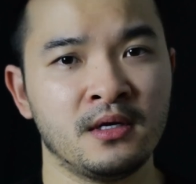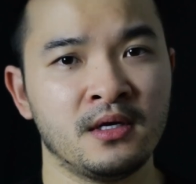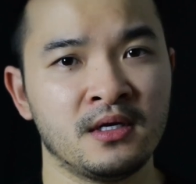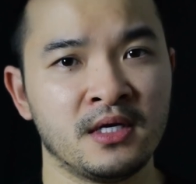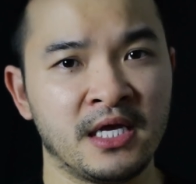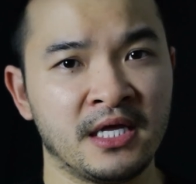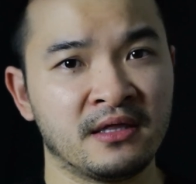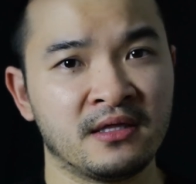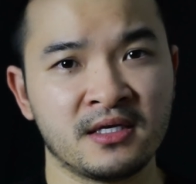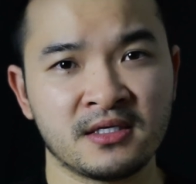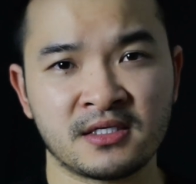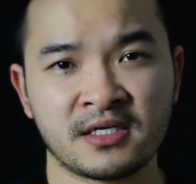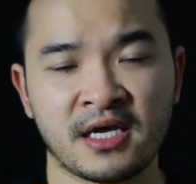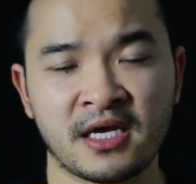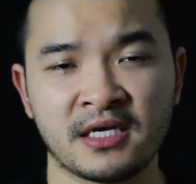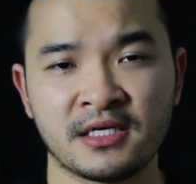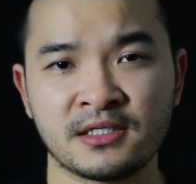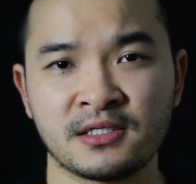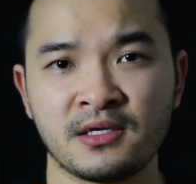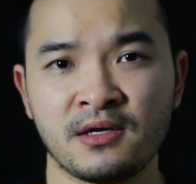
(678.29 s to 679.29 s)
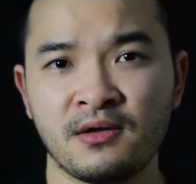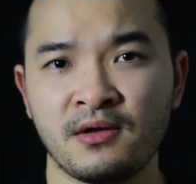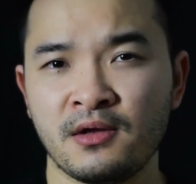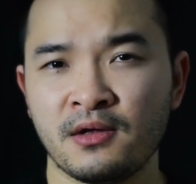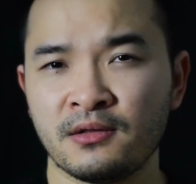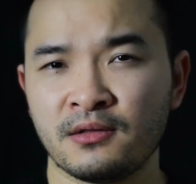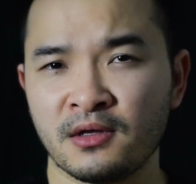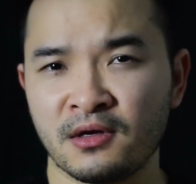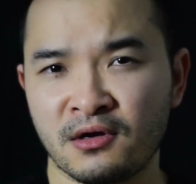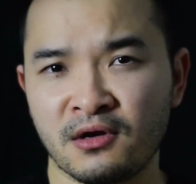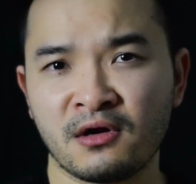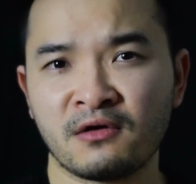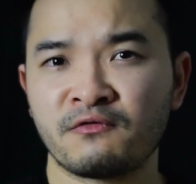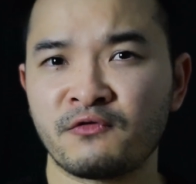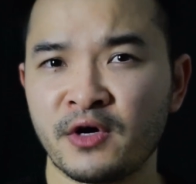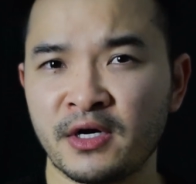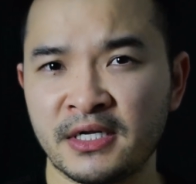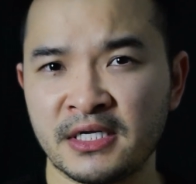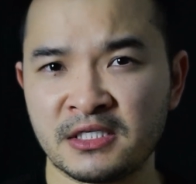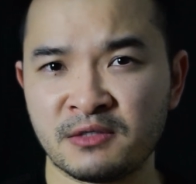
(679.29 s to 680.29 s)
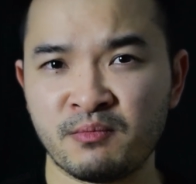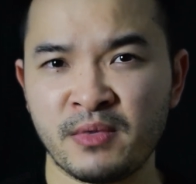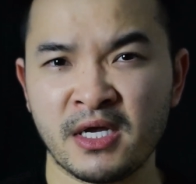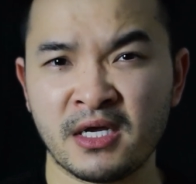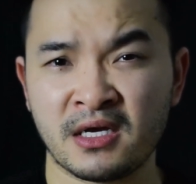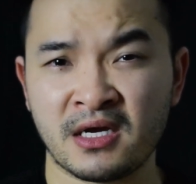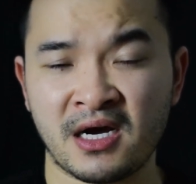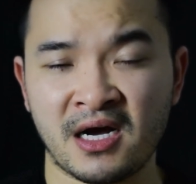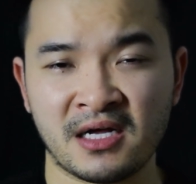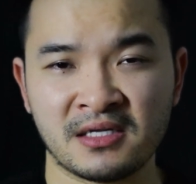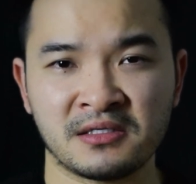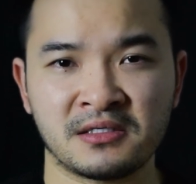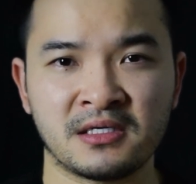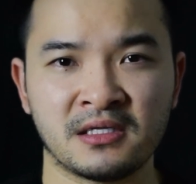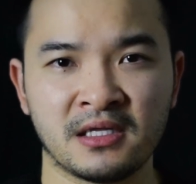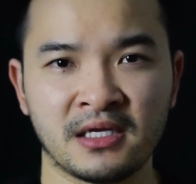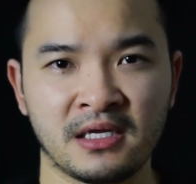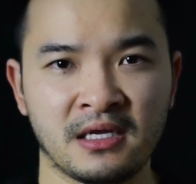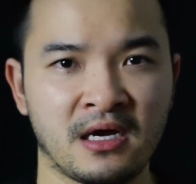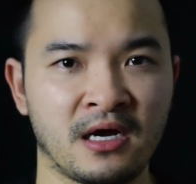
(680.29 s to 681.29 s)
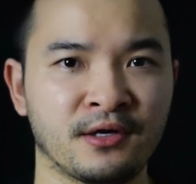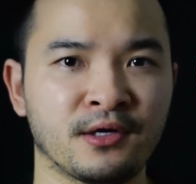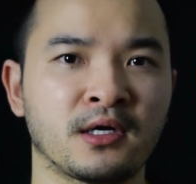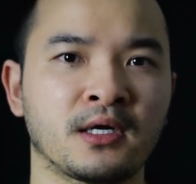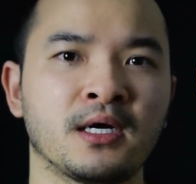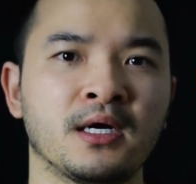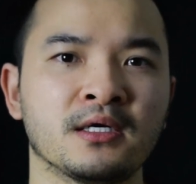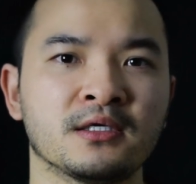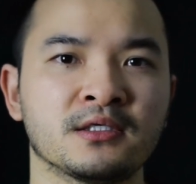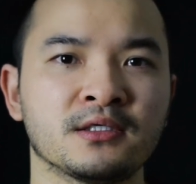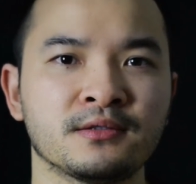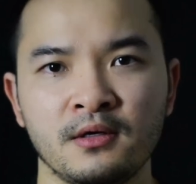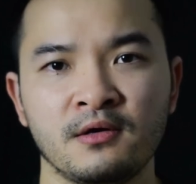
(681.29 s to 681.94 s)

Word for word: In this case, the girlfriend is being constantly undercut.